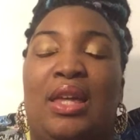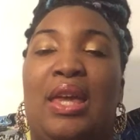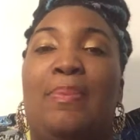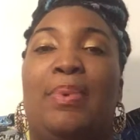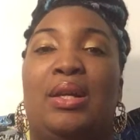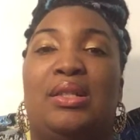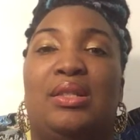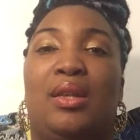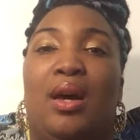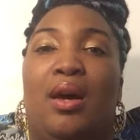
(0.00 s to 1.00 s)
keep
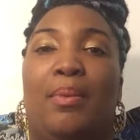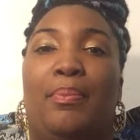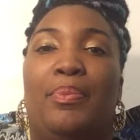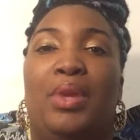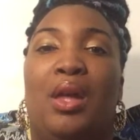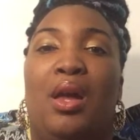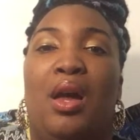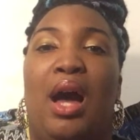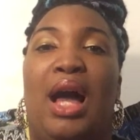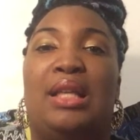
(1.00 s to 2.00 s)
us
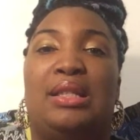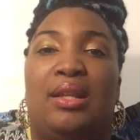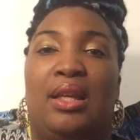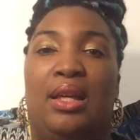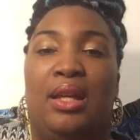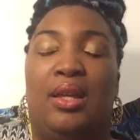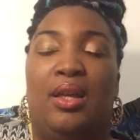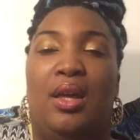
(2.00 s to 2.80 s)
isolated